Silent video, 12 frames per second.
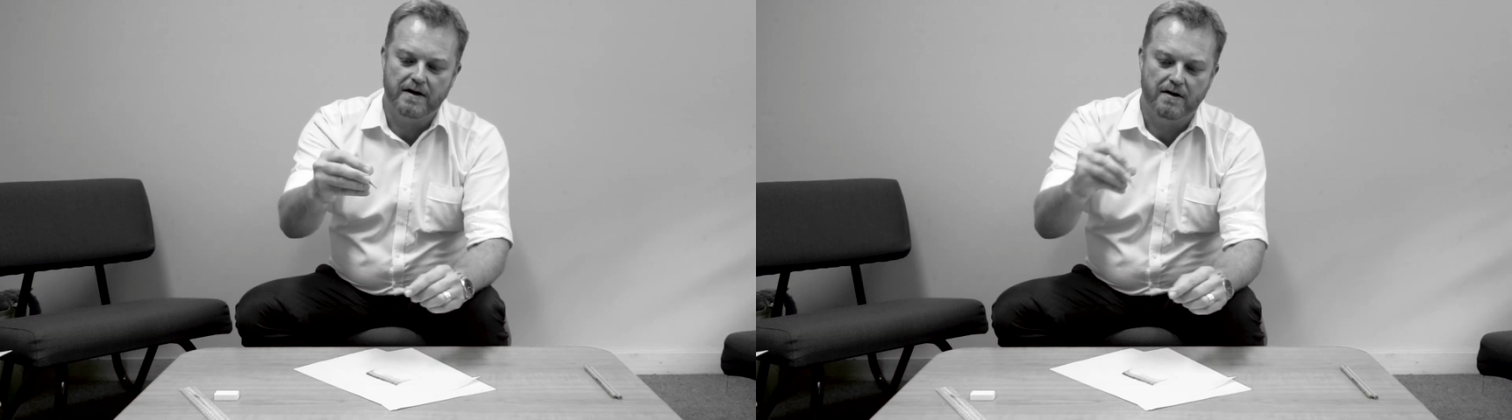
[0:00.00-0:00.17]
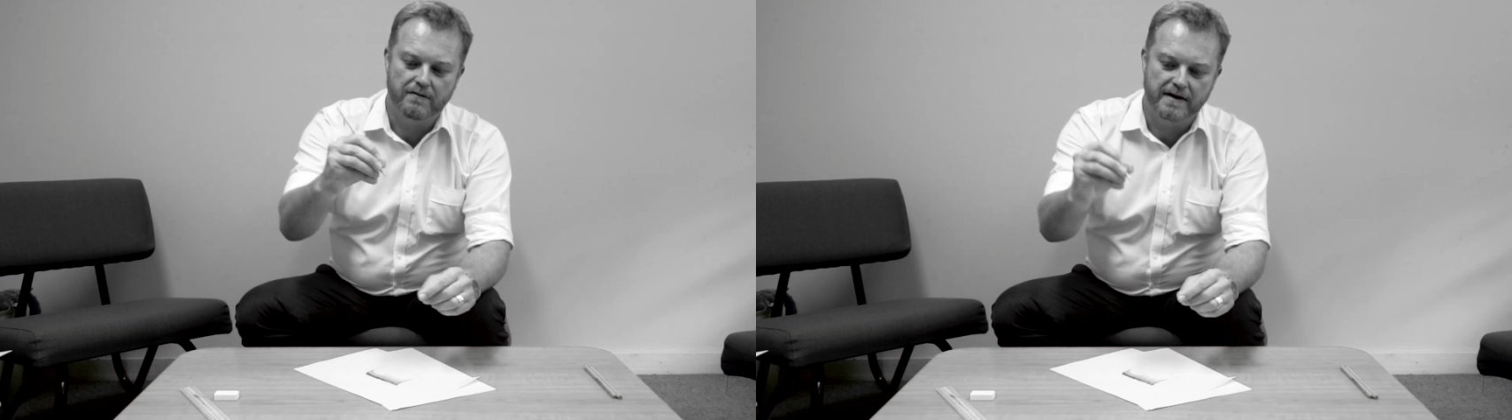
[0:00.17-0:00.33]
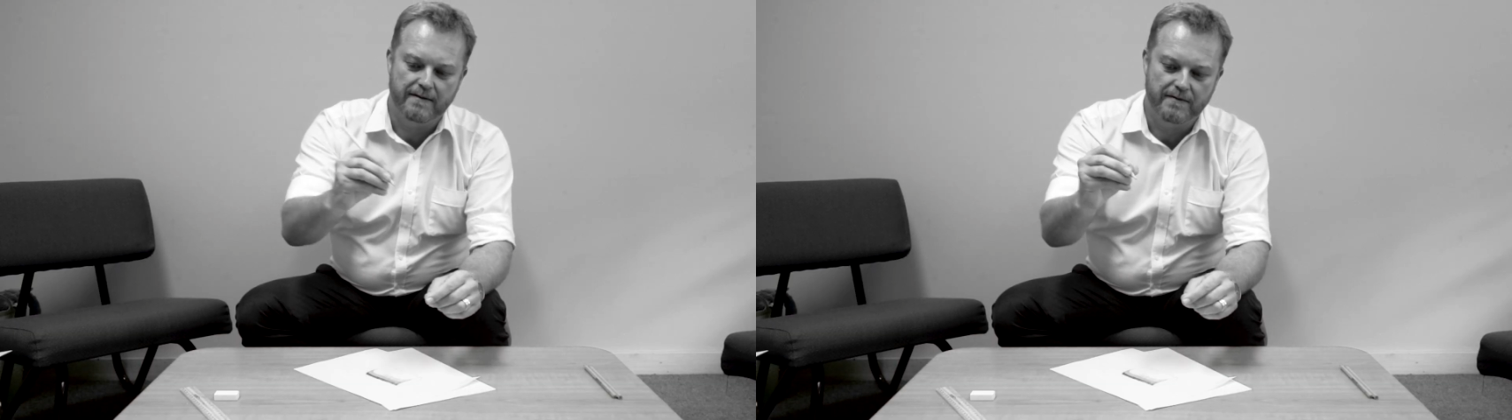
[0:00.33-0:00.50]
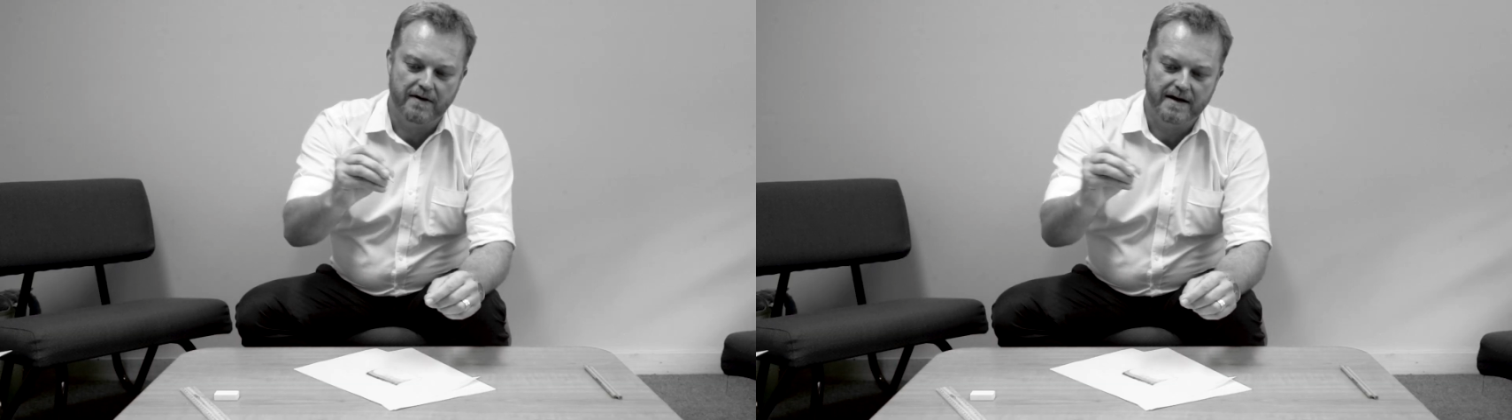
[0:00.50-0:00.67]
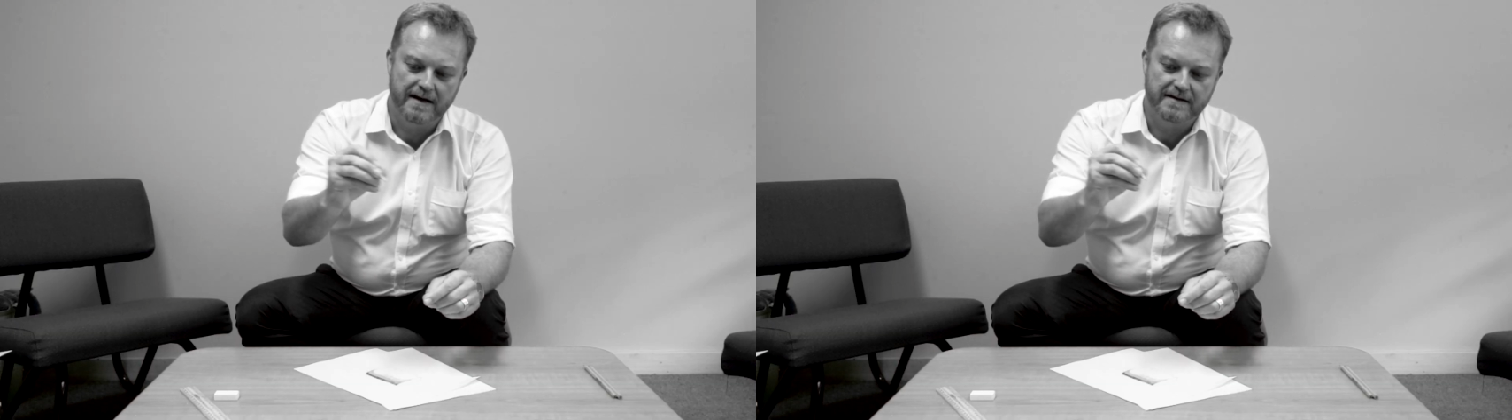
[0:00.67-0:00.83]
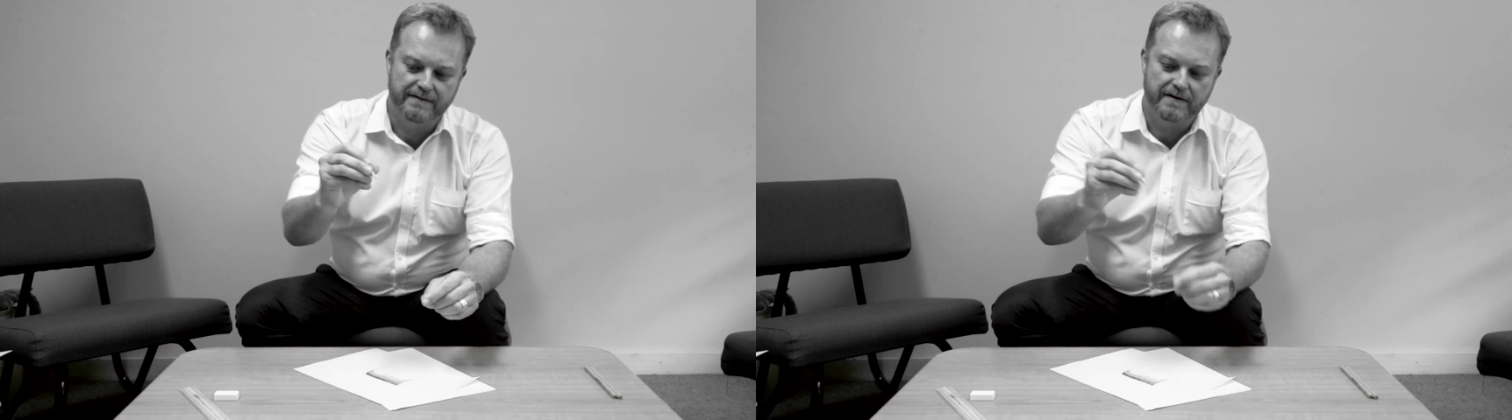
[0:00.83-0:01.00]
holding it right
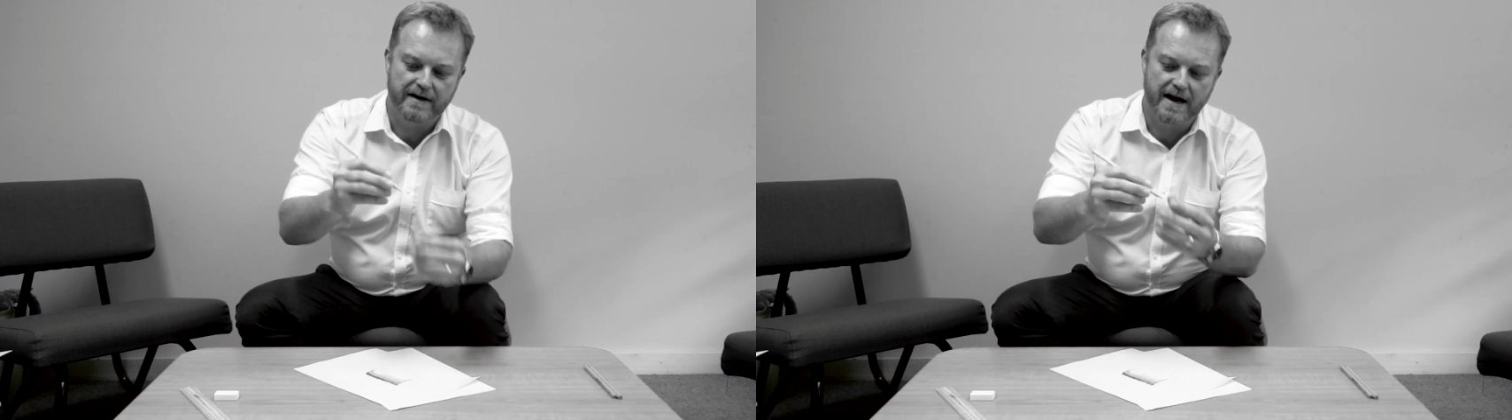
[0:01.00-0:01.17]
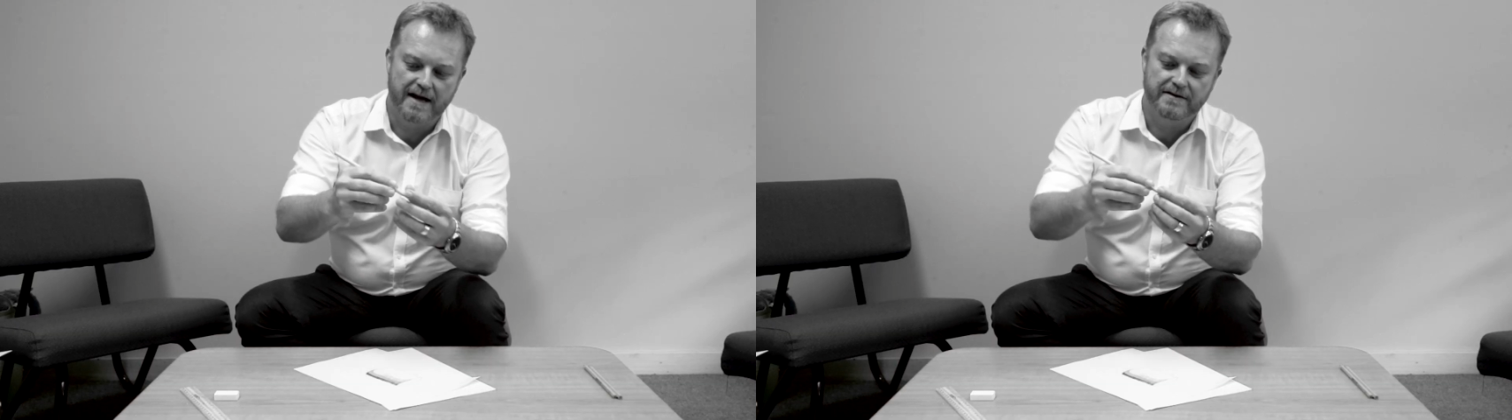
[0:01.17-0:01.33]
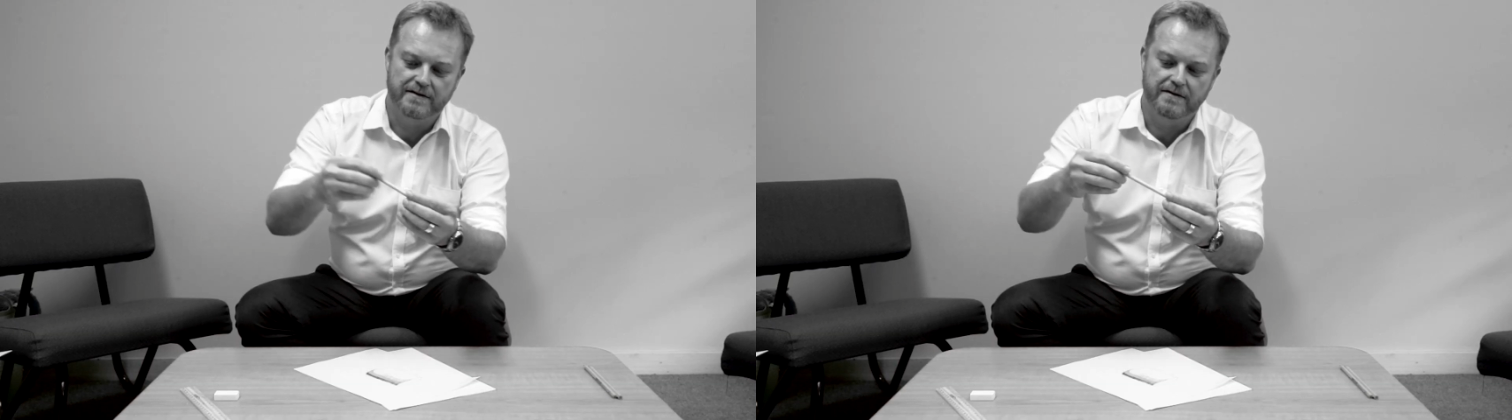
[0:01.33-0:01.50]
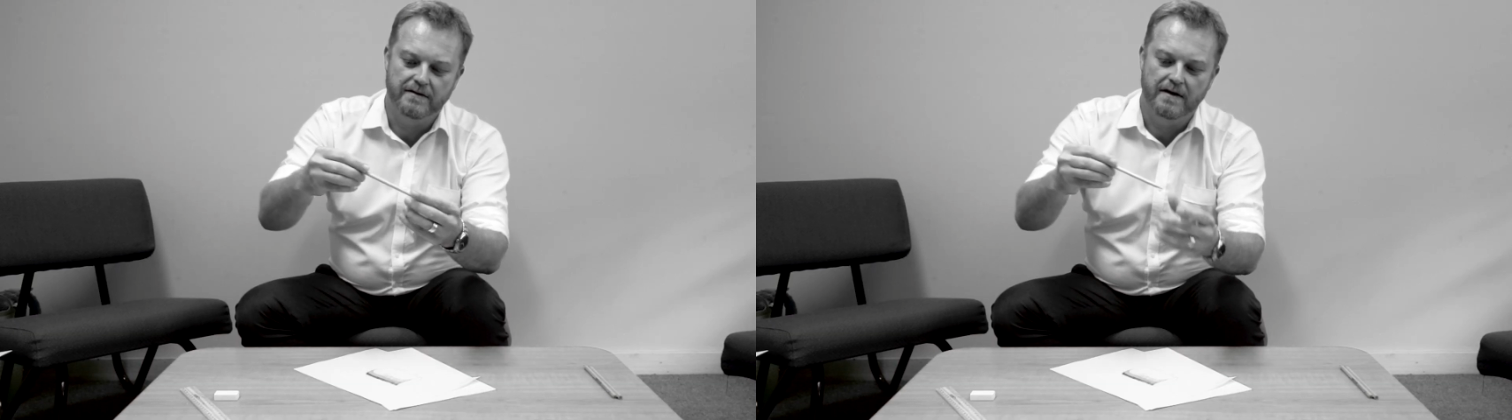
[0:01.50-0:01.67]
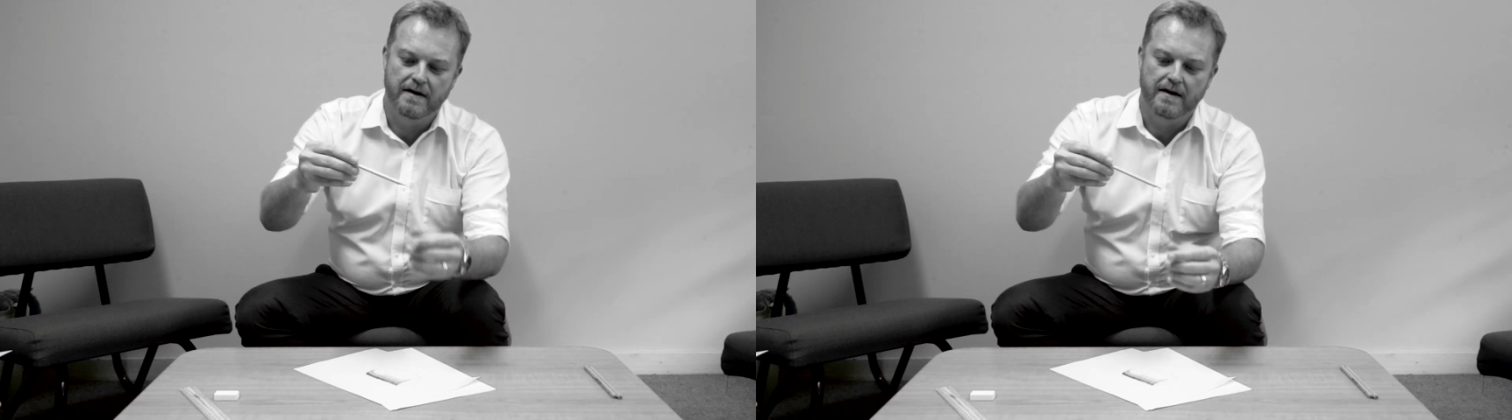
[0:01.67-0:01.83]
here, it's very hard to do.